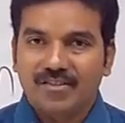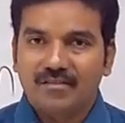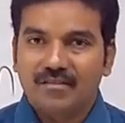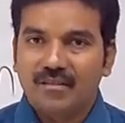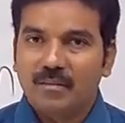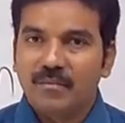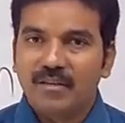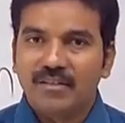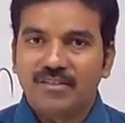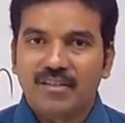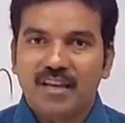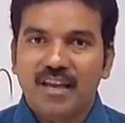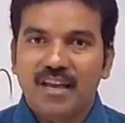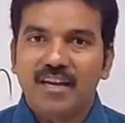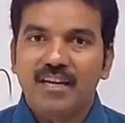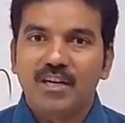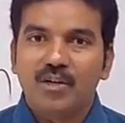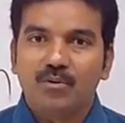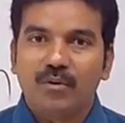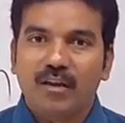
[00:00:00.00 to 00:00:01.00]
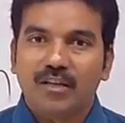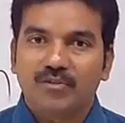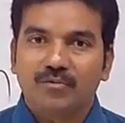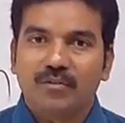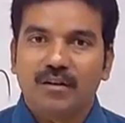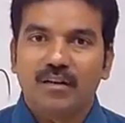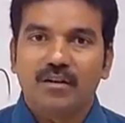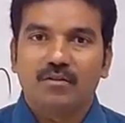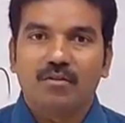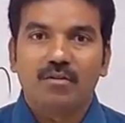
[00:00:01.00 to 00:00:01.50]
That means A into
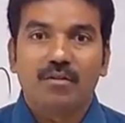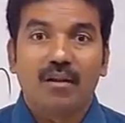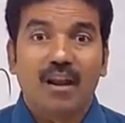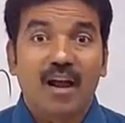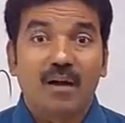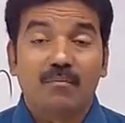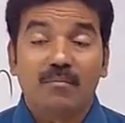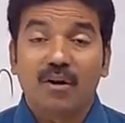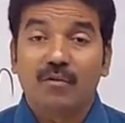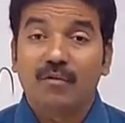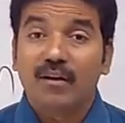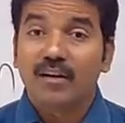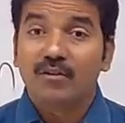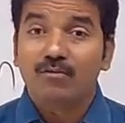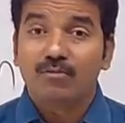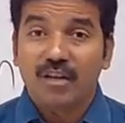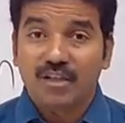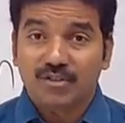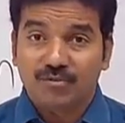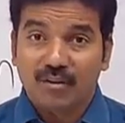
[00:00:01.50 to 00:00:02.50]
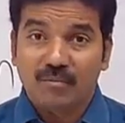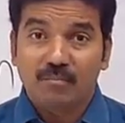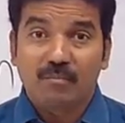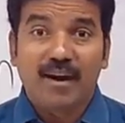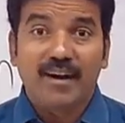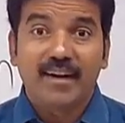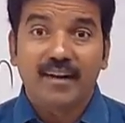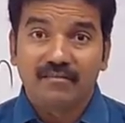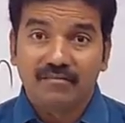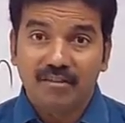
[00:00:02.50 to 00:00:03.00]
x1 equal to lambda 1 into x1 by
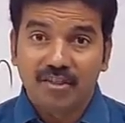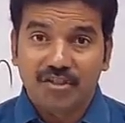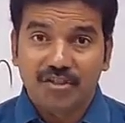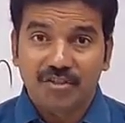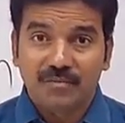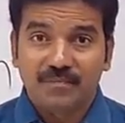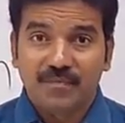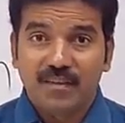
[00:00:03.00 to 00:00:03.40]
definition.